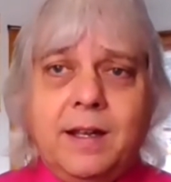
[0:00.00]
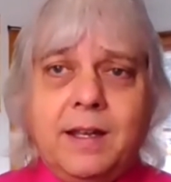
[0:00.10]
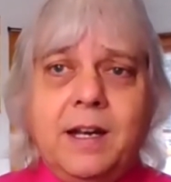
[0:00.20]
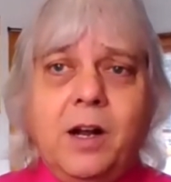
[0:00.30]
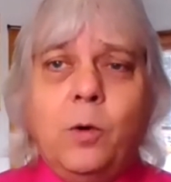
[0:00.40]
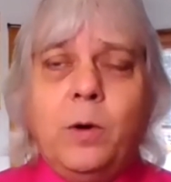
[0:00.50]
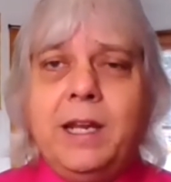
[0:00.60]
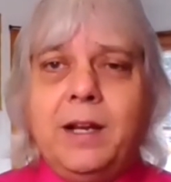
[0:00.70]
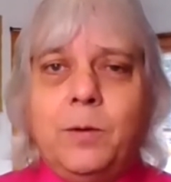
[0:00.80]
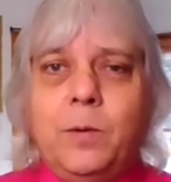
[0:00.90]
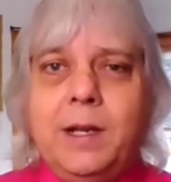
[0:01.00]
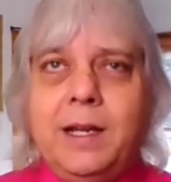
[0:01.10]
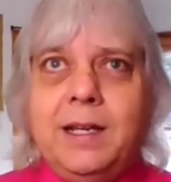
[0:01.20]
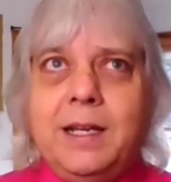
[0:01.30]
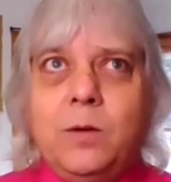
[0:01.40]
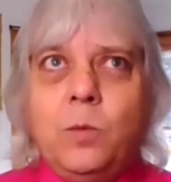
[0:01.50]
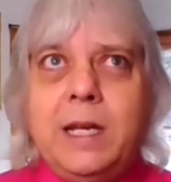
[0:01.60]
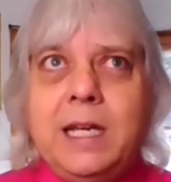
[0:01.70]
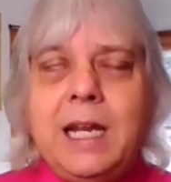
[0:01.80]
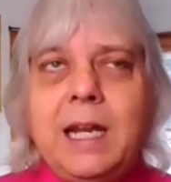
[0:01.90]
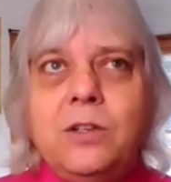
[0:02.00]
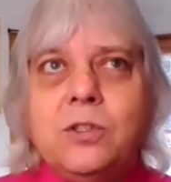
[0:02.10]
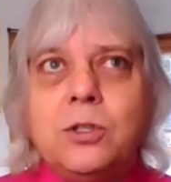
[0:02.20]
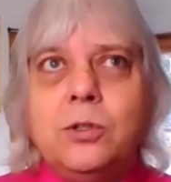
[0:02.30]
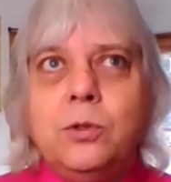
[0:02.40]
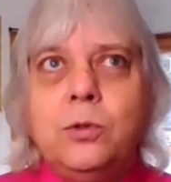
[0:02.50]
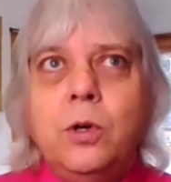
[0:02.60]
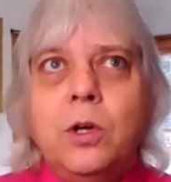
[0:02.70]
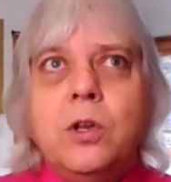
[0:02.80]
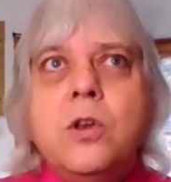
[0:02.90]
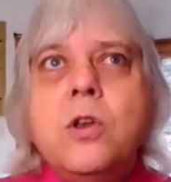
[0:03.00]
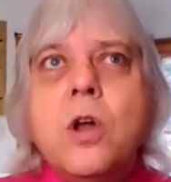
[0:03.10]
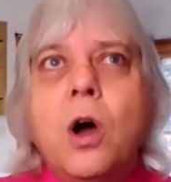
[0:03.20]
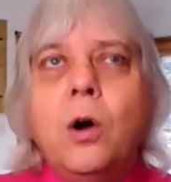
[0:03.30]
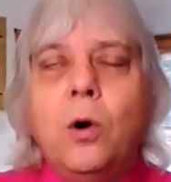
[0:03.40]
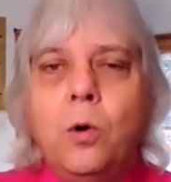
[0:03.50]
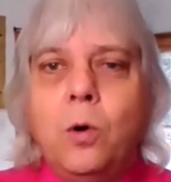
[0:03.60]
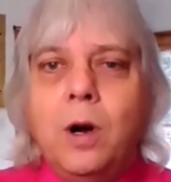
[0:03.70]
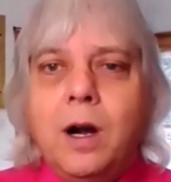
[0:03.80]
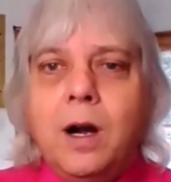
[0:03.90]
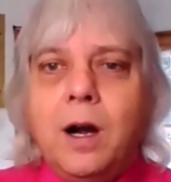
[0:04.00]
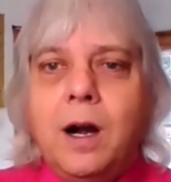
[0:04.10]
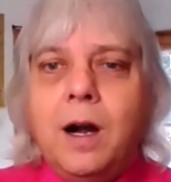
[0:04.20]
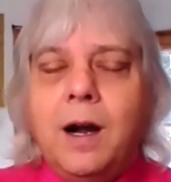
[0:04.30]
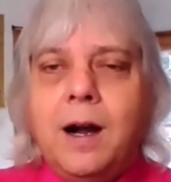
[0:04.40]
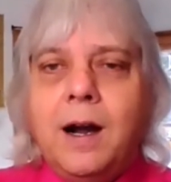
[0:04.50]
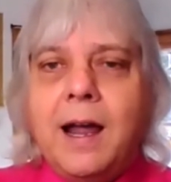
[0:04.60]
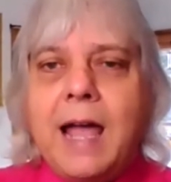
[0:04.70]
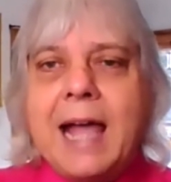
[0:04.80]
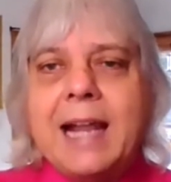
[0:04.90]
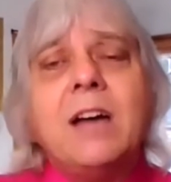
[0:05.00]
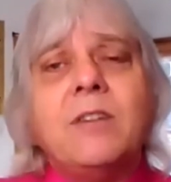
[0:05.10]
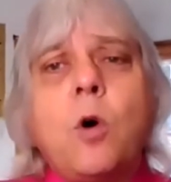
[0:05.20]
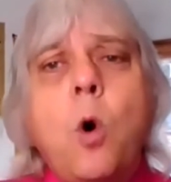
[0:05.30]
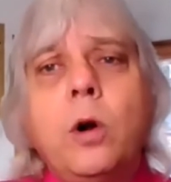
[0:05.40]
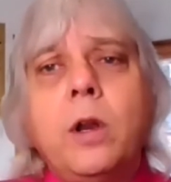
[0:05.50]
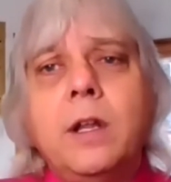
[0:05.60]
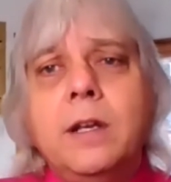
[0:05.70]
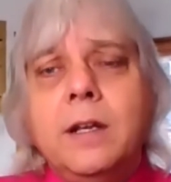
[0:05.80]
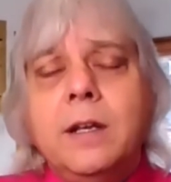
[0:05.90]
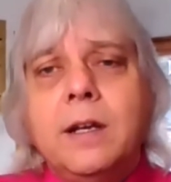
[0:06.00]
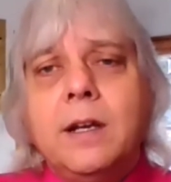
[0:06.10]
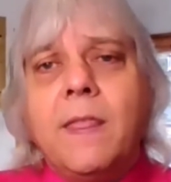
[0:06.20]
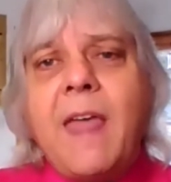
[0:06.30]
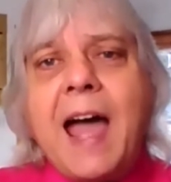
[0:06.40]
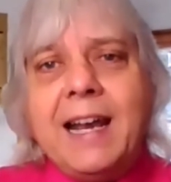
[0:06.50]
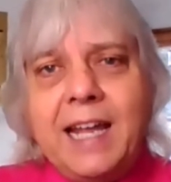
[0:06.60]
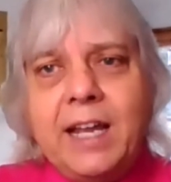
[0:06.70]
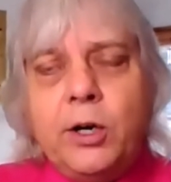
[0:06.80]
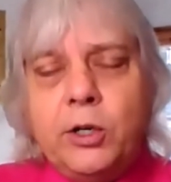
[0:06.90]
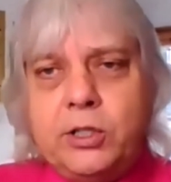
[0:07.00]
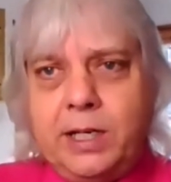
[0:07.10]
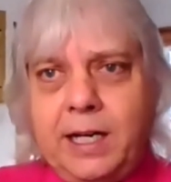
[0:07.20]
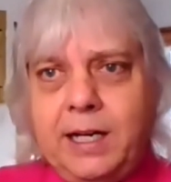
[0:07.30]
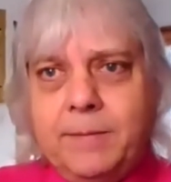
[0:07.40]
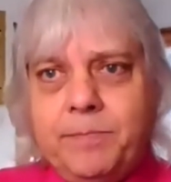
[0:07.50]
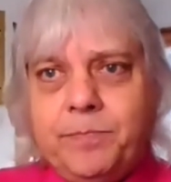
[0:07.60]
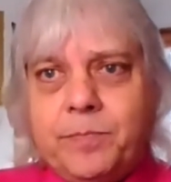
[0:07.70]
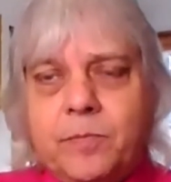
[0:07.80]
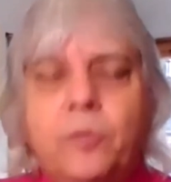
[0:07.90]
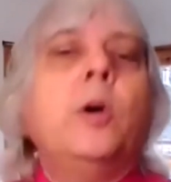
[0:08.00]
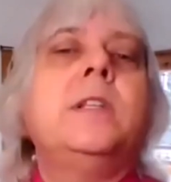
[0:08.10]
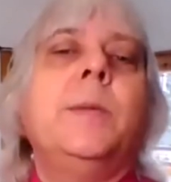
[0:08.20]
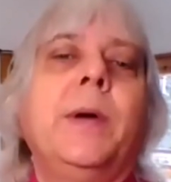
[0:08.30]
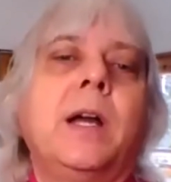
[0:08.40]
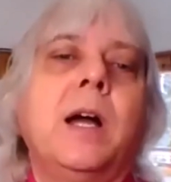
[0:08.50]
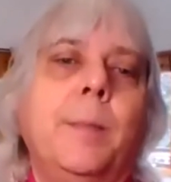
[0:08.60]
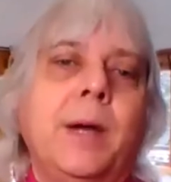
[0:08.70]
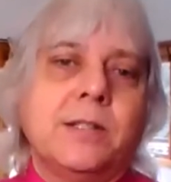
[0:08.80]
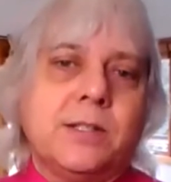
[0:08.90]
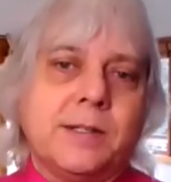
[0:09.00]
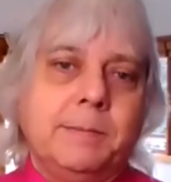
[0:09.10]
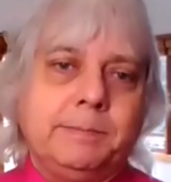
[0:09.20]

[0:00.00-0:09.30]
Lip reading: You know, we need to know and have courted that energy for it to become us.